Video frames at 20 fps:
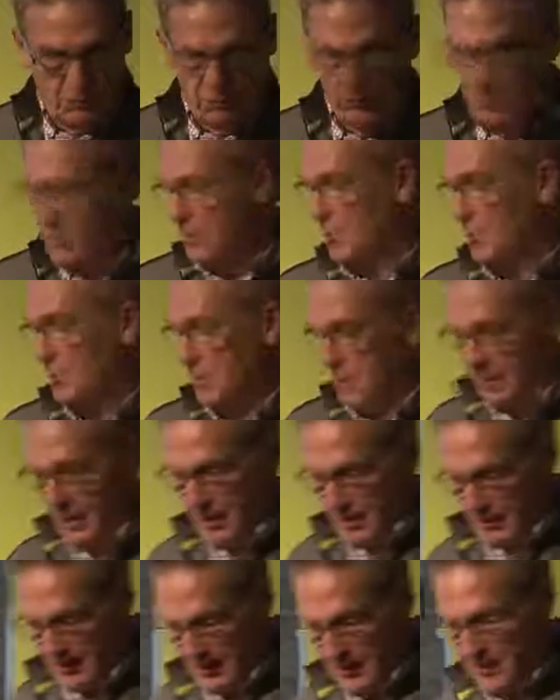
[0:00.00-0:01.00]
probably the most
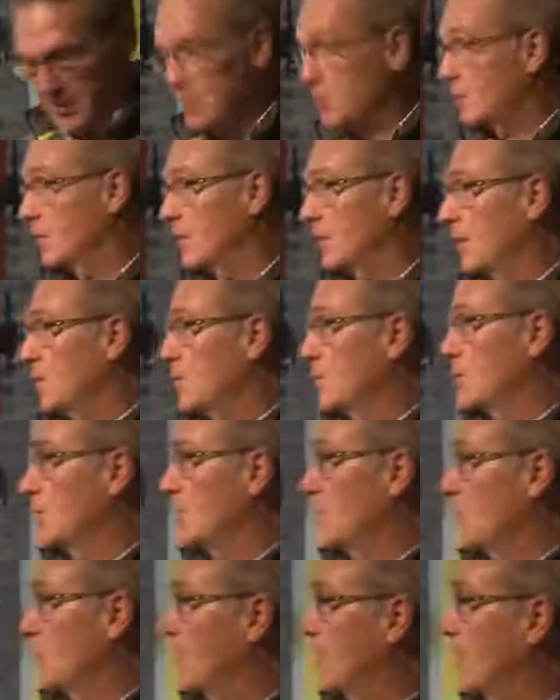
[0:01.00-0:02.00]
likely destination
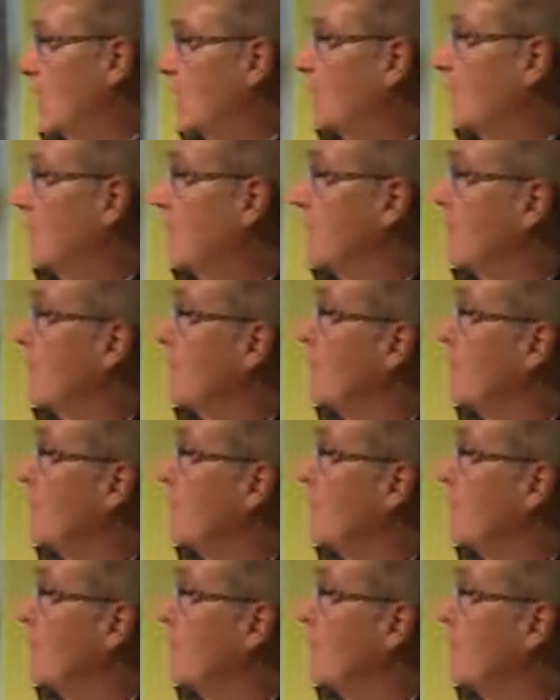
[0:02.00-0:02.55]
for somebody like me.